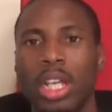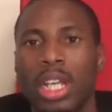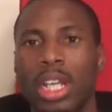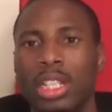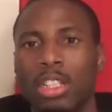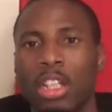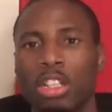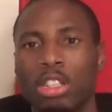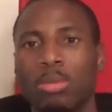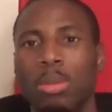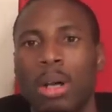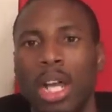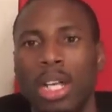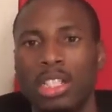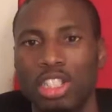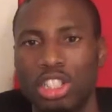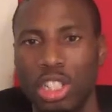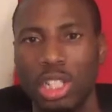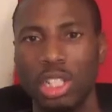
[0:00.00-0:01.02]
it talks
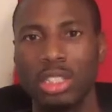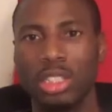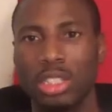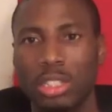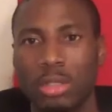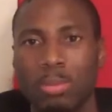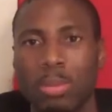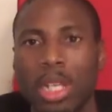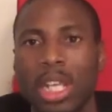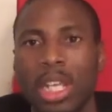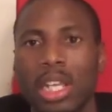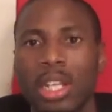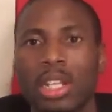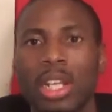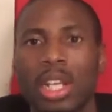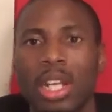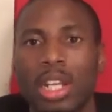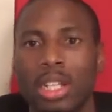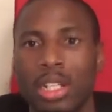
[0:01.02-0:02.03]
about Jesus being
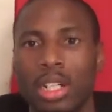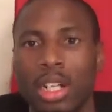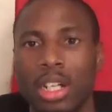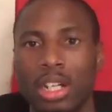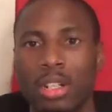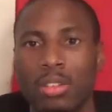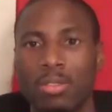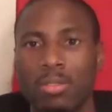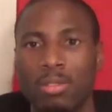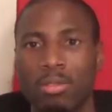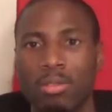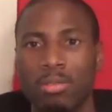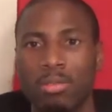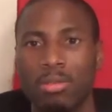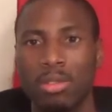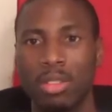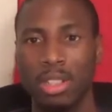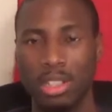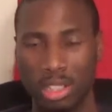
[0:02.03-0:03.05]
of
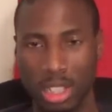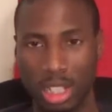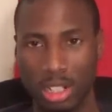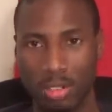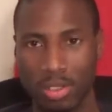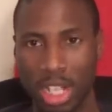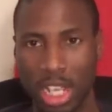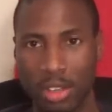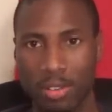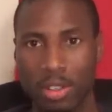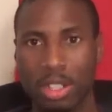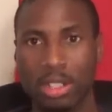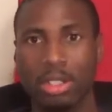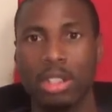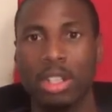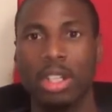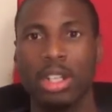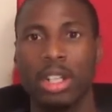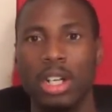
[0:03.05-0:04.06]
the son of David,
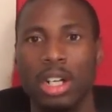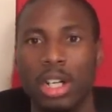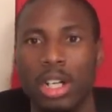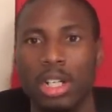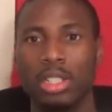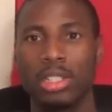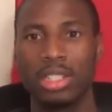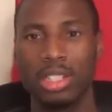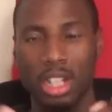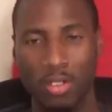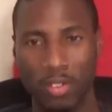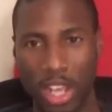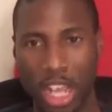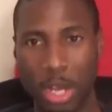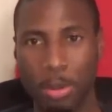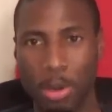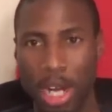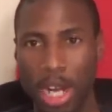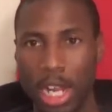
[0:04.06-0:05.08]
uh, son of
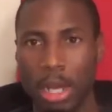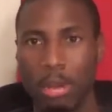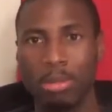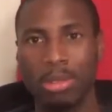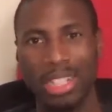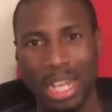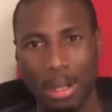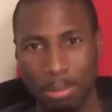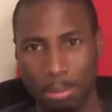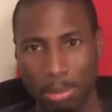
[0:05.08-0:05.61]
Abraham, that